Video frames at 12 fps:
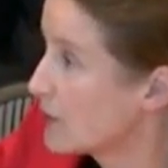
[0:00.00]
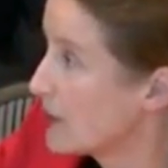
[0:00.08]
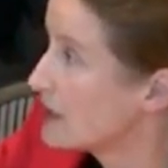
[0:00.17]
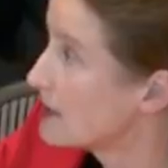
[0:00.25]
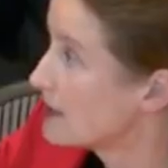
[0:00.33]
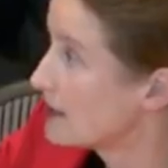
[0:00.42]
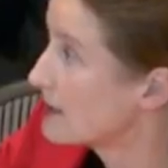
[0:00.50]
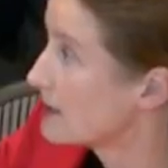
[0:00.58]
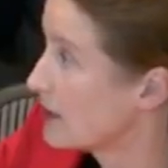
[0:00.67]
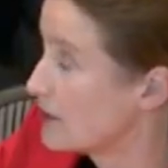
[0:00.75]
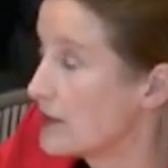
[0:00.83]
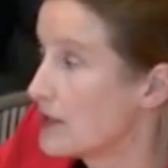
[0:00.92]

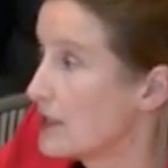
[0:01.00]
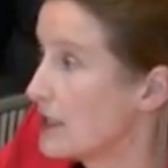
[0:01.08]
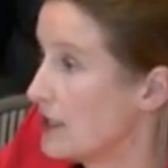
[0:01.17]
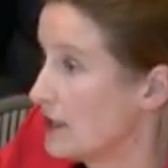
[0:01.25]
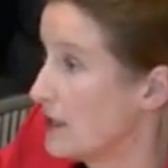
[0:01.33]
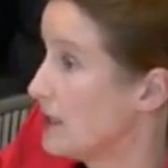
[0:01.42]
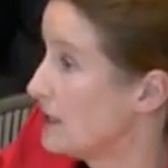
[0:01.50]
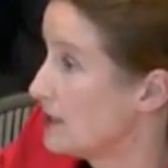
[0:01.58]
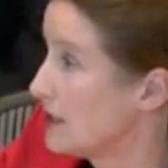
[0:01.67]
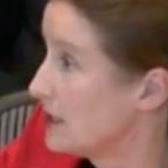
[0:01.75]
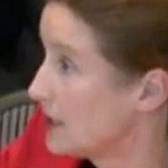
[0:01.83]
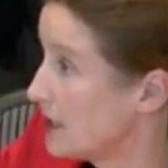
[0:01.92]
26.7 in the
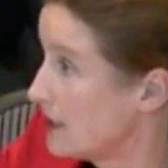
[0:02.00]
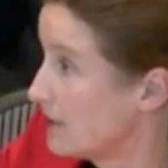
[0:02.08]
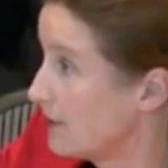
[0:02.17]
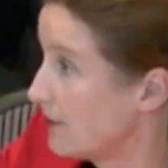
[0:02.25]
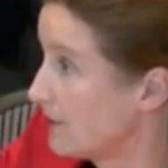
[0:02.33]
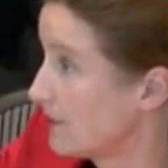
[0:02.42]
ECT.